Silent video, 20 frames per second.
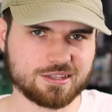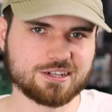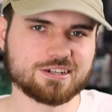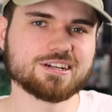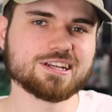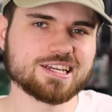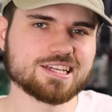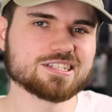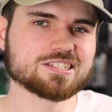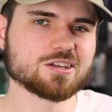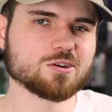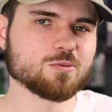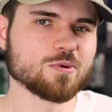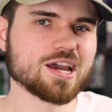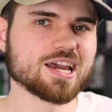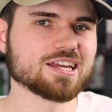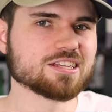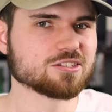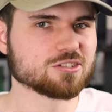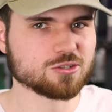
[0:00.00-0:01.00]
There is a
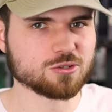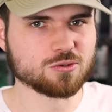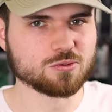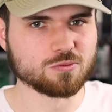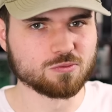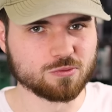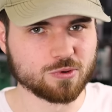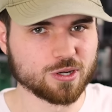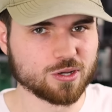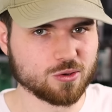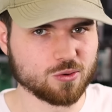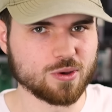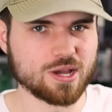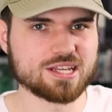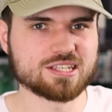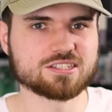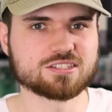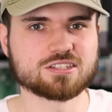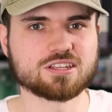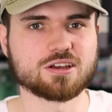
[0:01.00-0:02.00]
way to
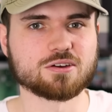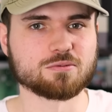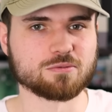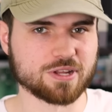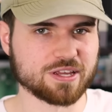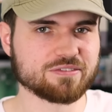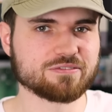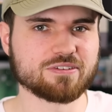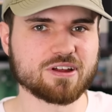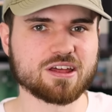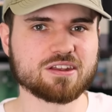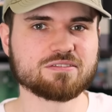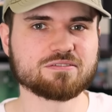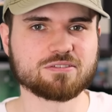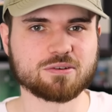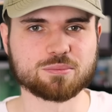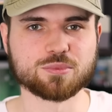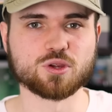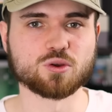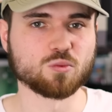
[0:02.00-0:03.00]
request a
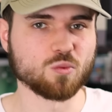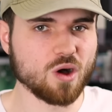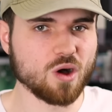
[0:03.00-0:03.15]
refund from your